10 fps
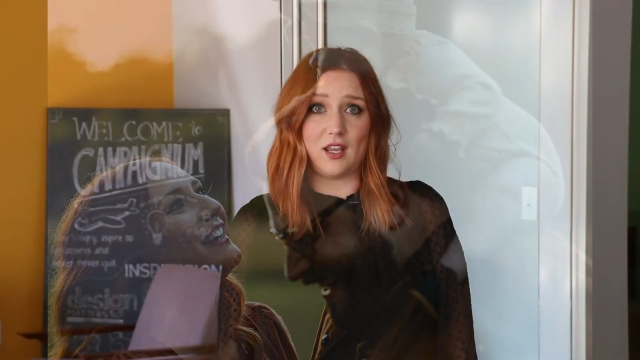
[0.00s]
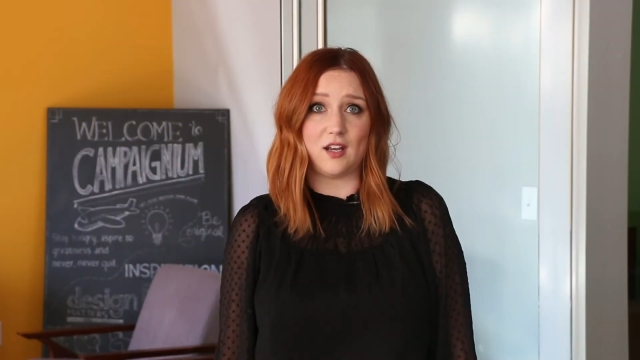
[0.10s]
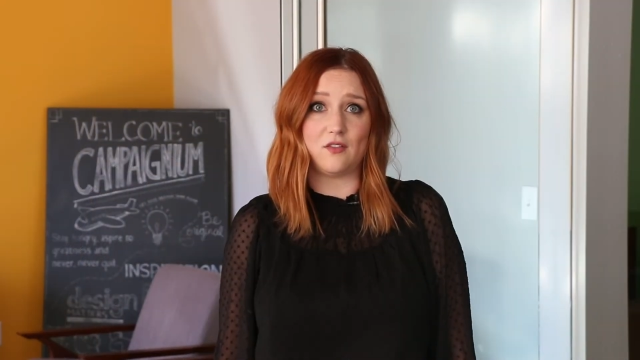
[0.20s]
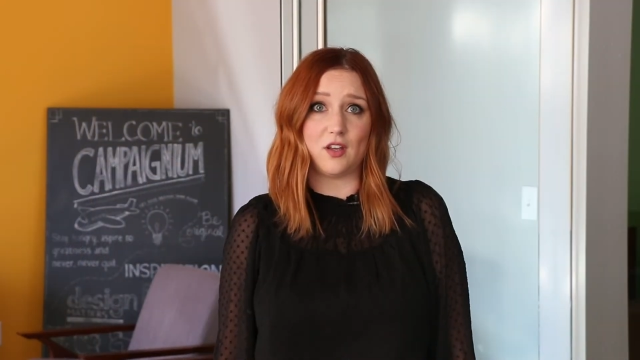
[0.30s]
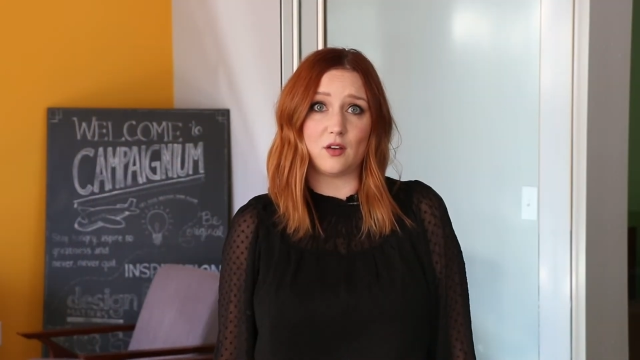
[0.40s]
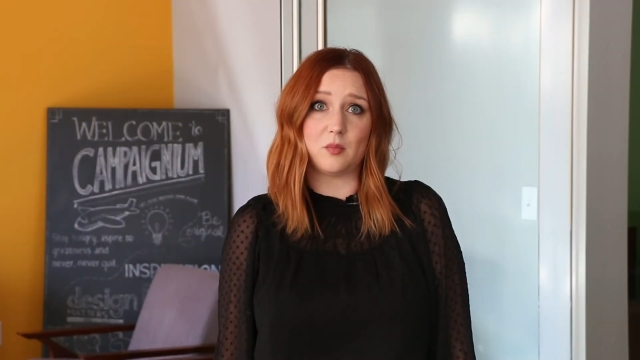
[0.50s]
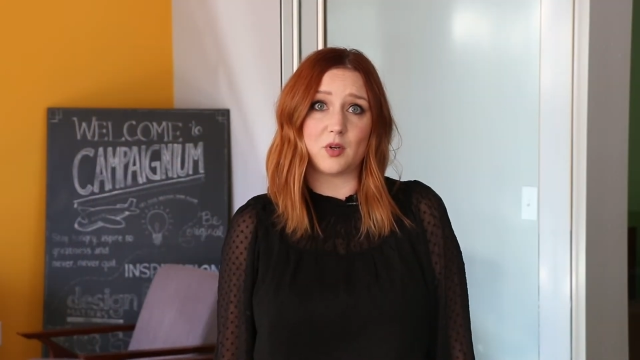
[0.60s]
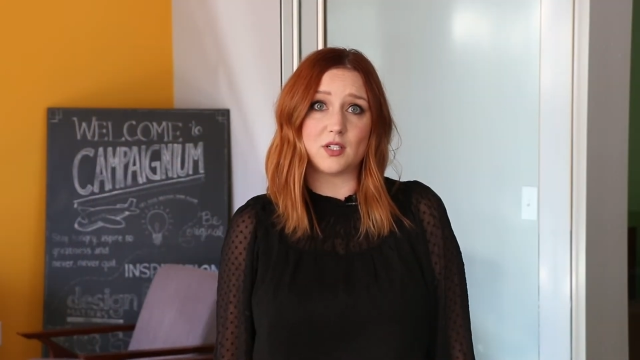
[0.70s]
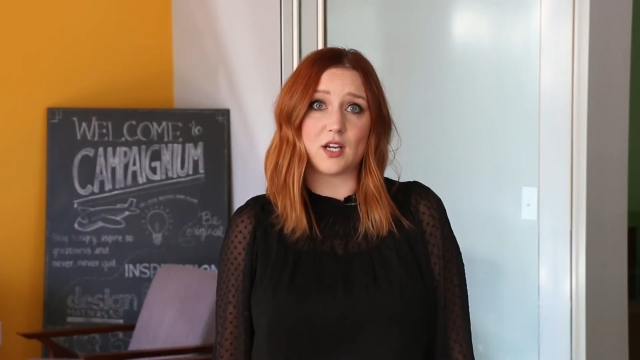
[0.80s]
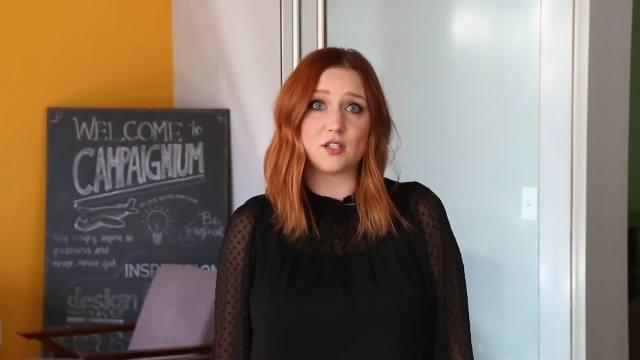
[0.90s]
it if it
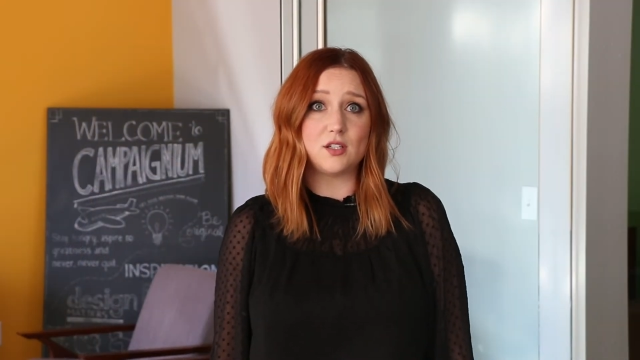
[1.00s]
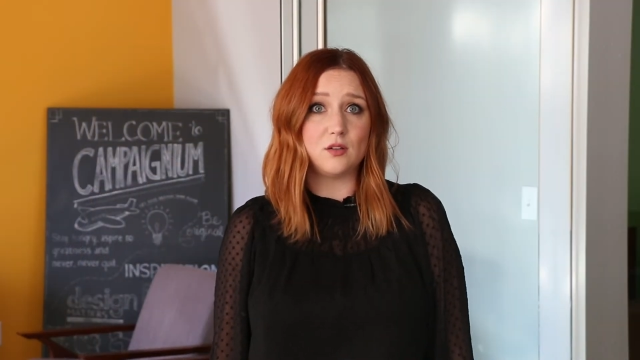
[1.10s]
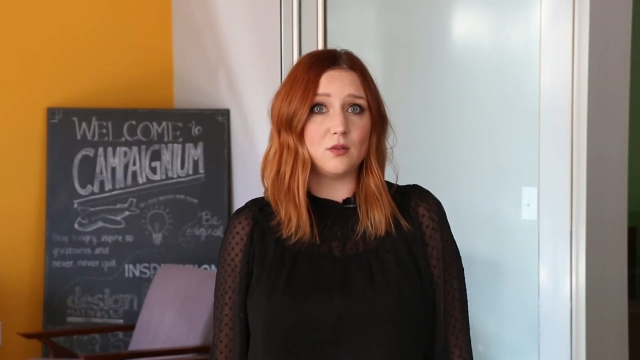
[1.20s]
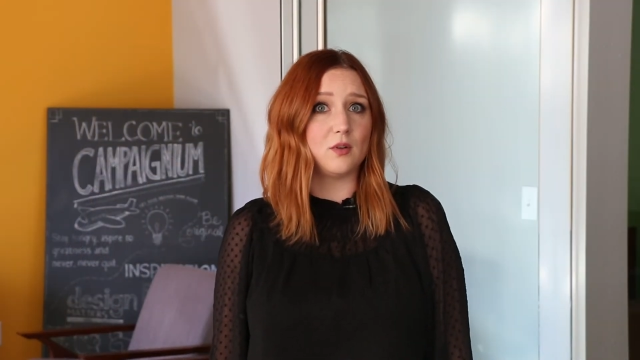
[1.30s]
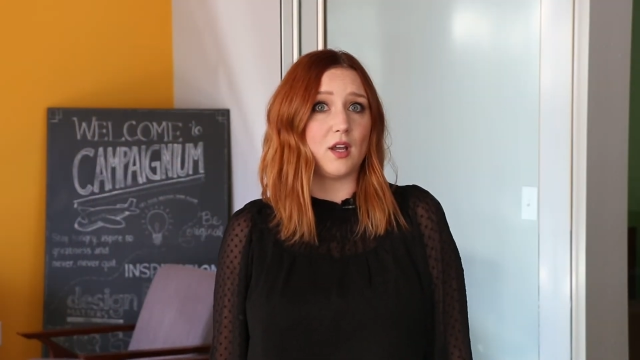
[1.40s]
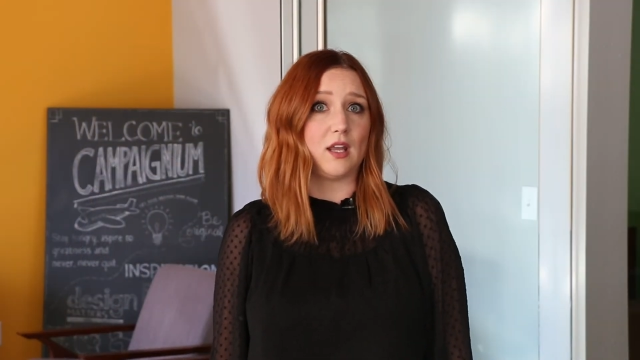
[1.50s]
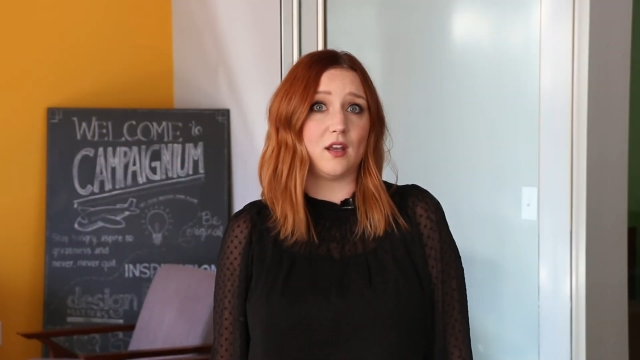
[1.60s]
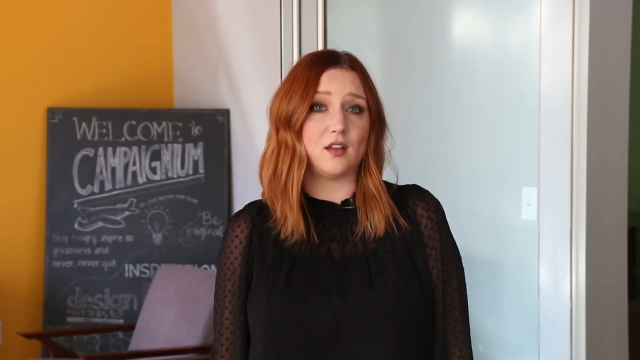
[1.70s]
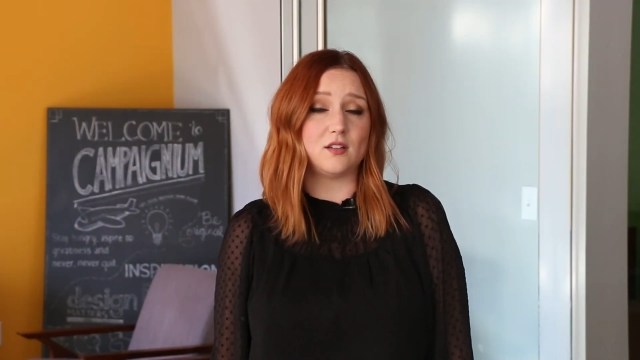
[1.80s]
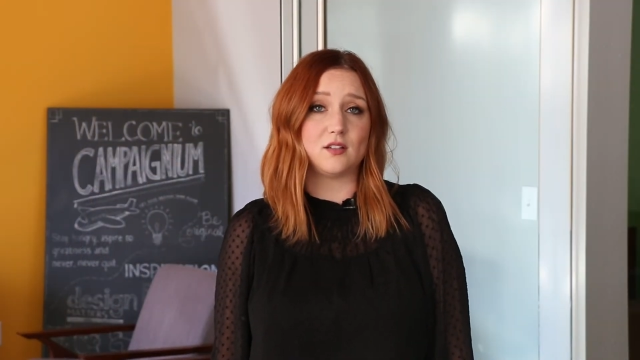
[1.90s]
could protect you
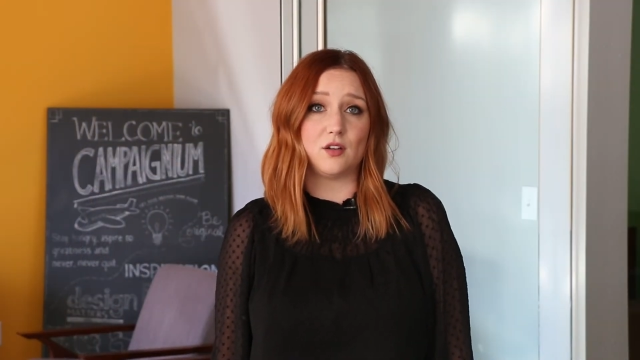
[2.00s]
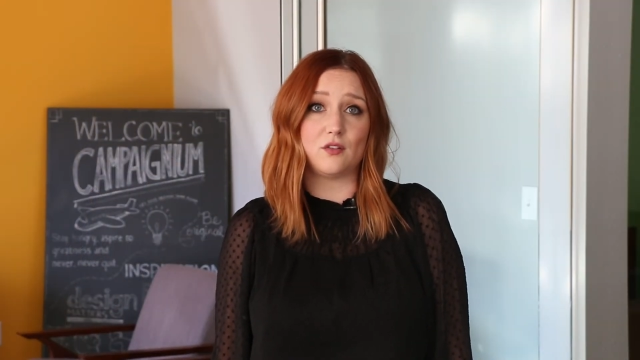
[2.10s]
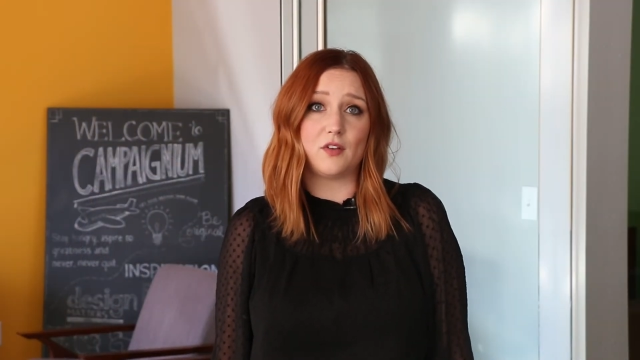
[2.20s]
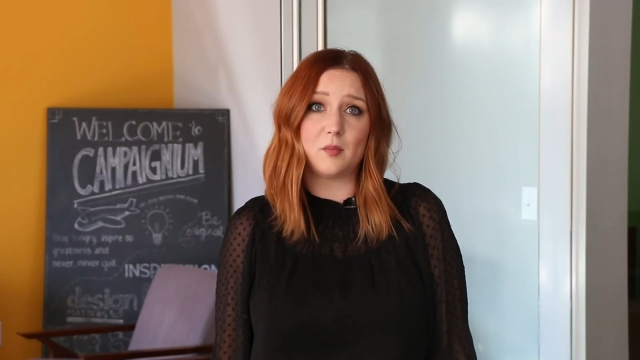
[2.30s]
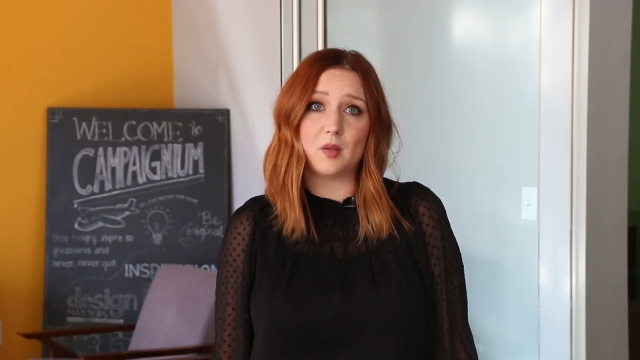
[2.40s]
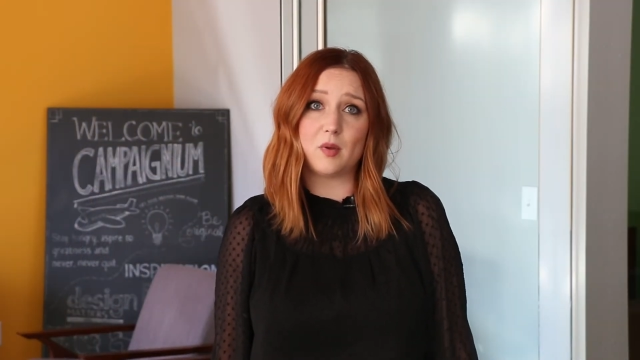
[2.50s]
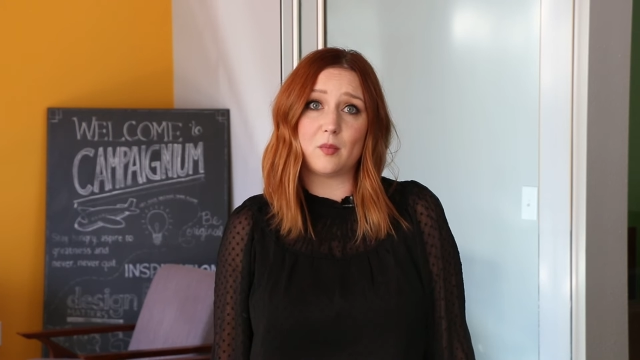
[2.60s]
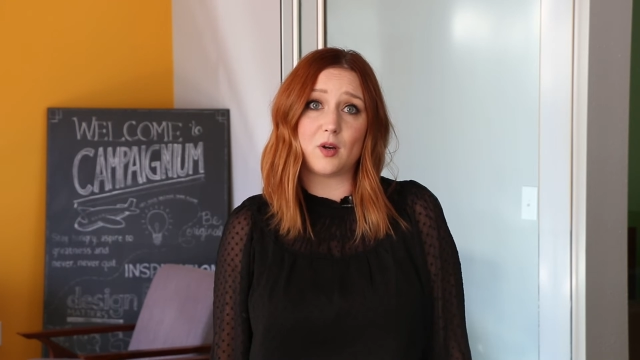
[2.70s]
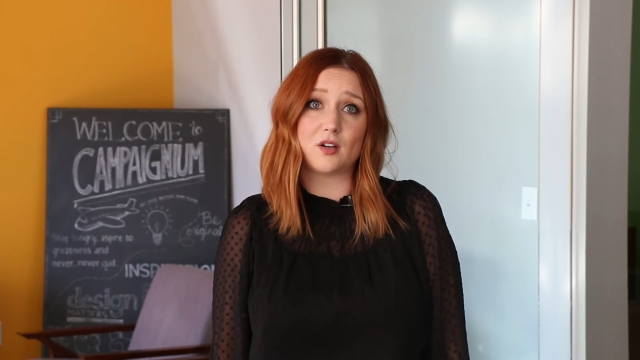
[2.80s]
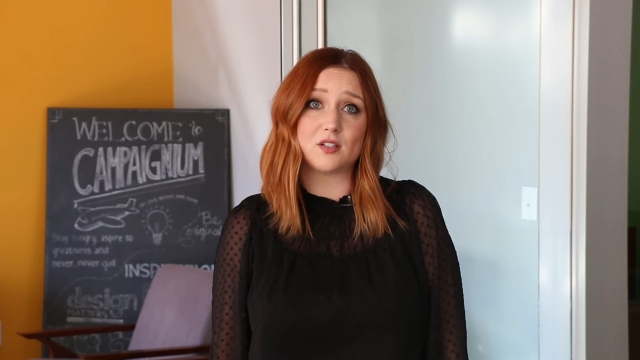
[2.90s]
and your family
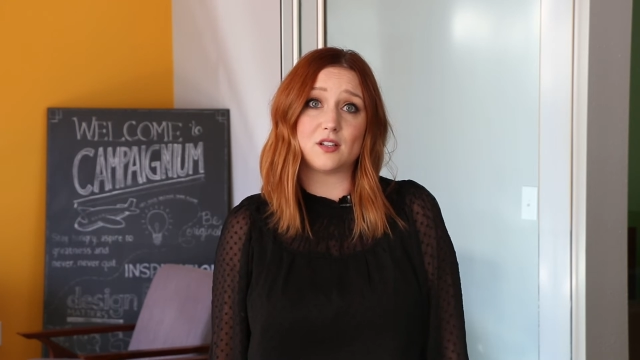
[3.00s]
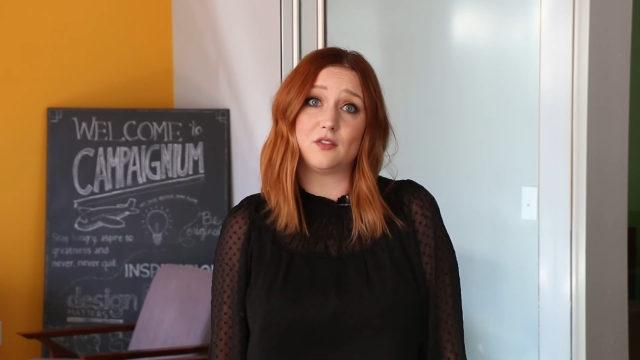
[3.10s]
members,